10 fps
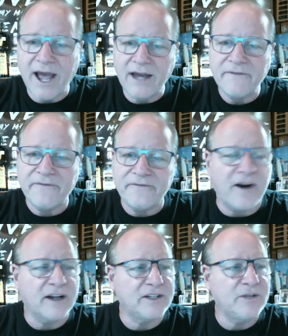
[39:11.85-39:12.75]
How the
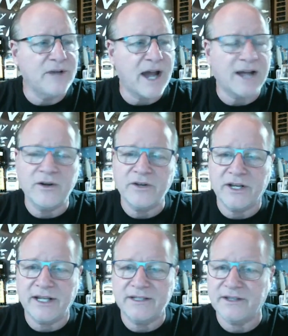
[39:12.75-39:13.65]
fuck do you not know
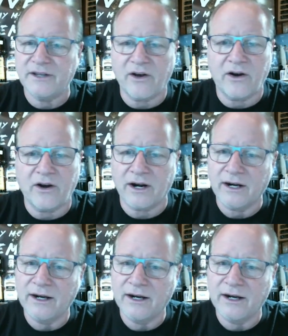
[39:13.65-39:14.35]
your kid's in the car?